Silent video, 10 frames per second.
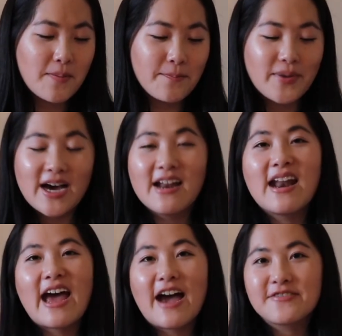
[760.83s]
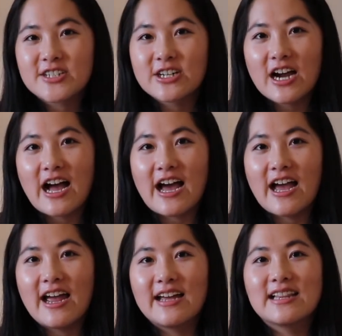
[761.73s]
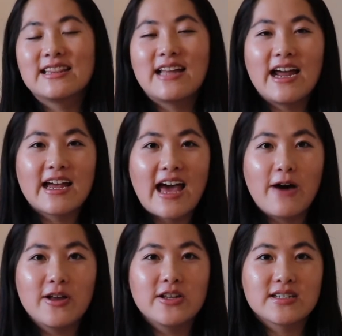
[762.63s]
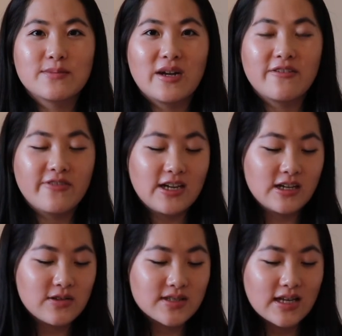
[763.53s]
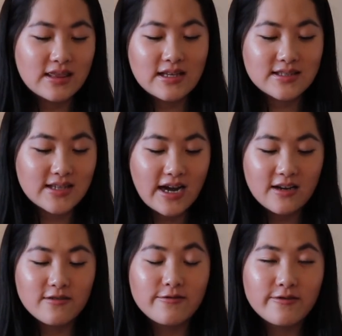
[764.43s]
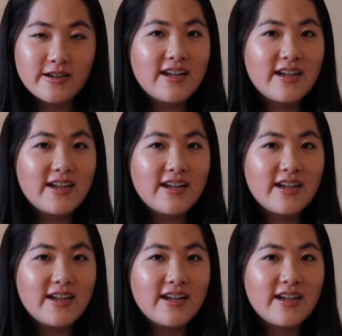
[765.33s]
But after I like how it looks in my feed using this kind of